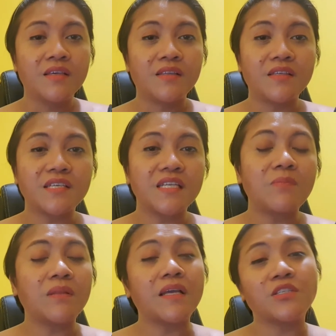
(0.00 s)
This can
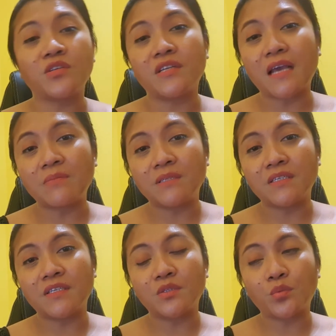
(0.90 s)
apply to an
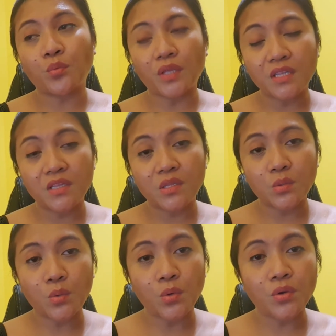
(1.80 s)
applicant with
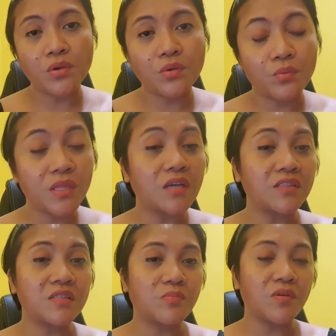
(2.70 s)
or
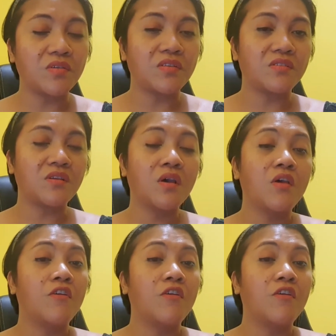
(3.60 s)
without experience.